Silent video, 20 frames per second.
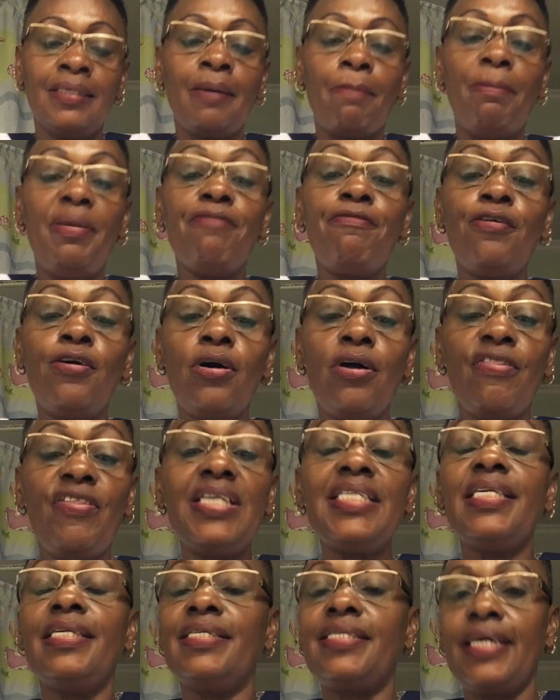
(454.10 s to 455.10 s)
Before this
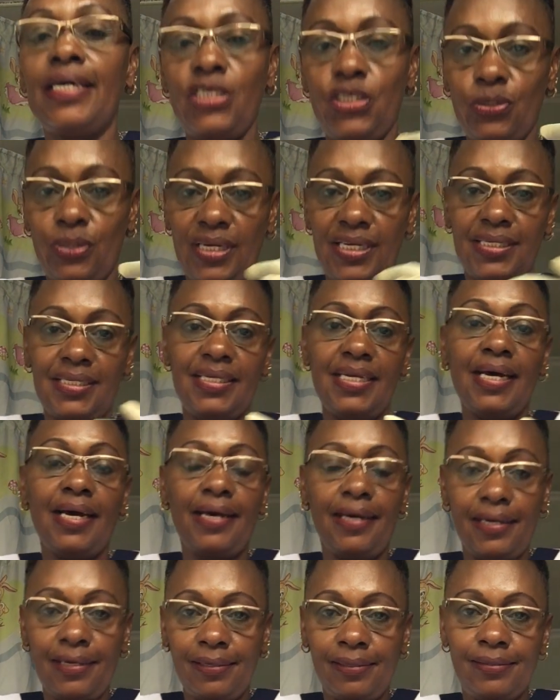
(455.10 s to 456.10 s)
insertion is
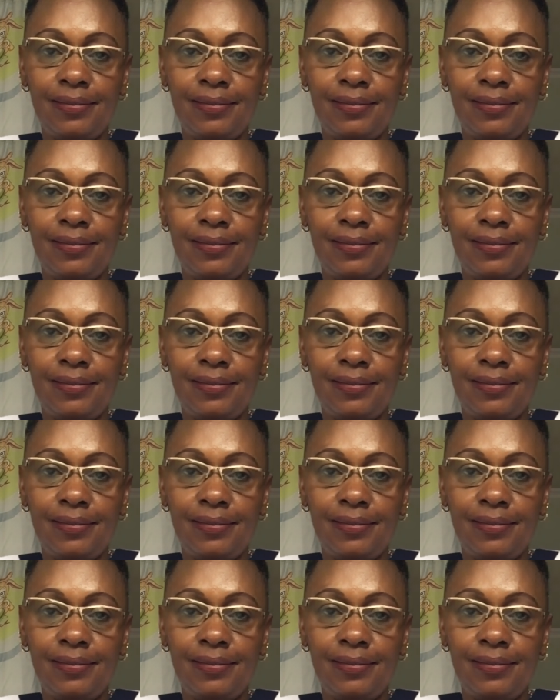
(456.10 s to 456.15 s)
done,